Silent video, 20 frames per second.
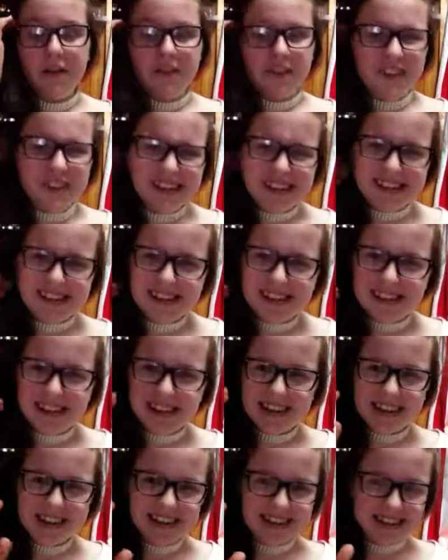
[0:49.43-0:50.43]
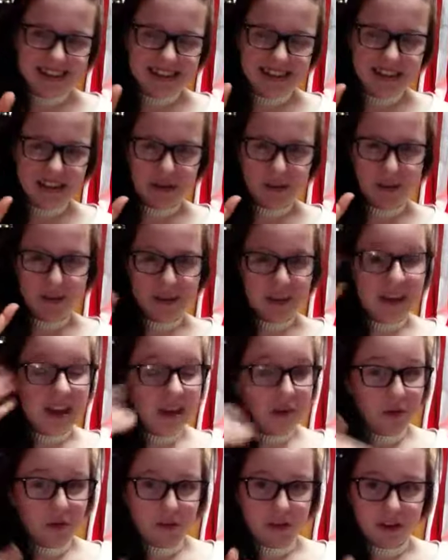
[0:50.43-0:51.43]
First thing is that with the
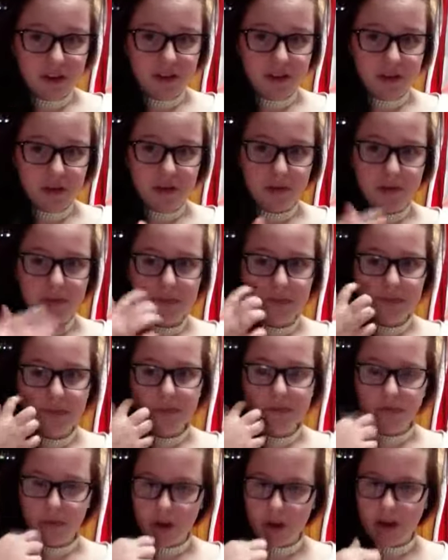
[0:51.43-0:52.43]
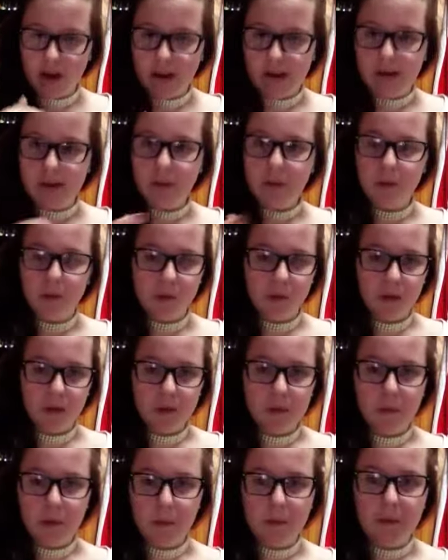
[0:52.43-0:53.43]
original, okay, so we'll call
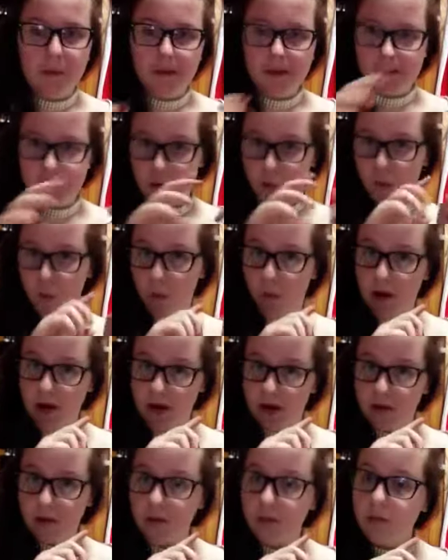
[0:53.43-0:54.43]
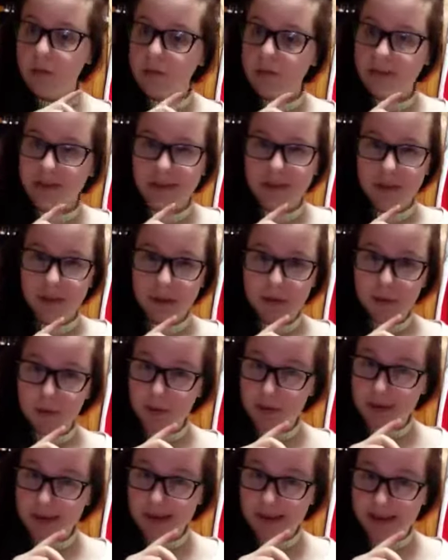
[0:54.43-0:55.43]
it Popular Song 1, which is with
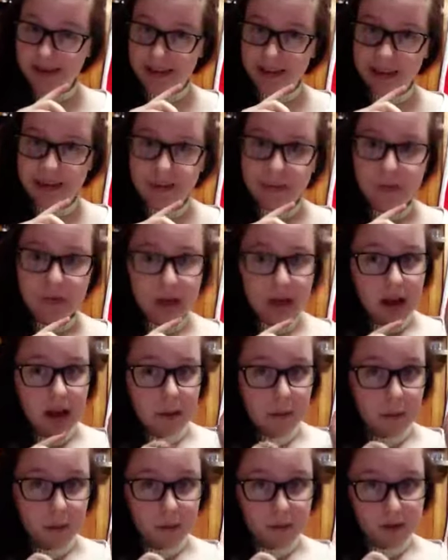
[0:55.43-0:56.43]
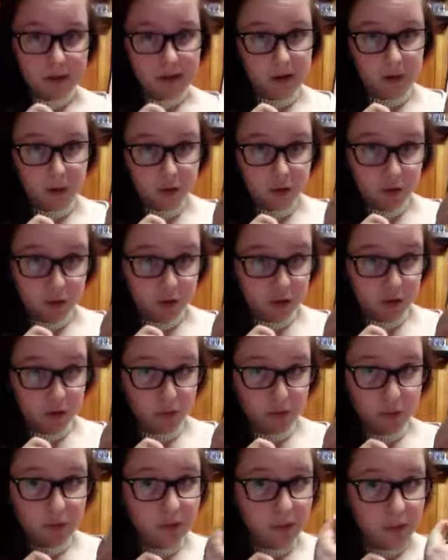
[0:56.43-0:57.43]
Priscilla, Popular Song 2
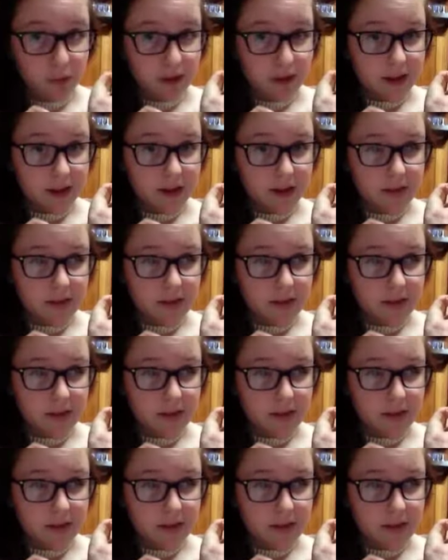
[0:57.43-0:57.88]
with